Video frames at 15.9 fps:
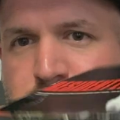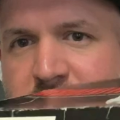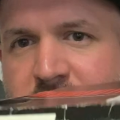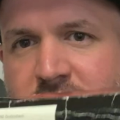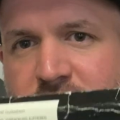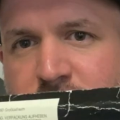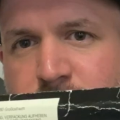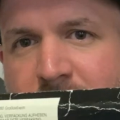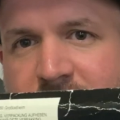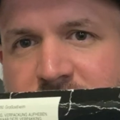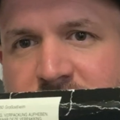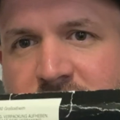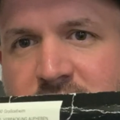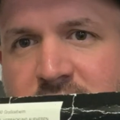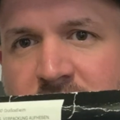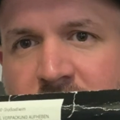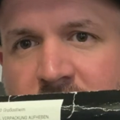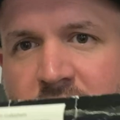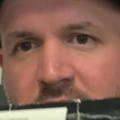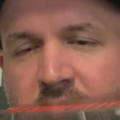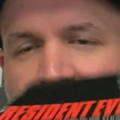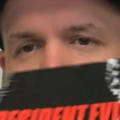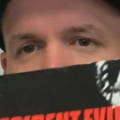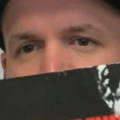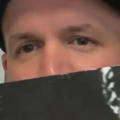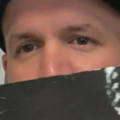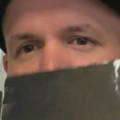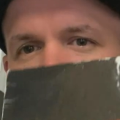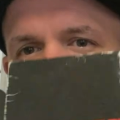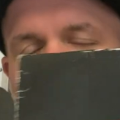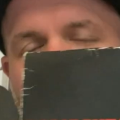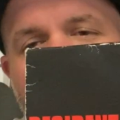be expected. But
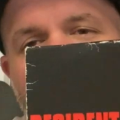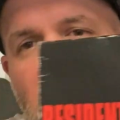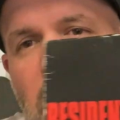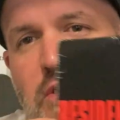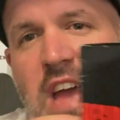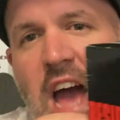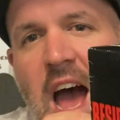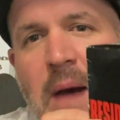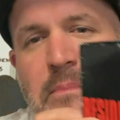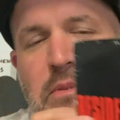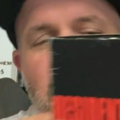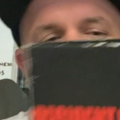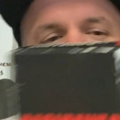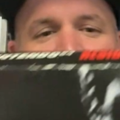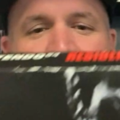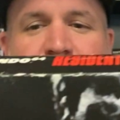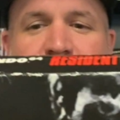yeah, very happy with the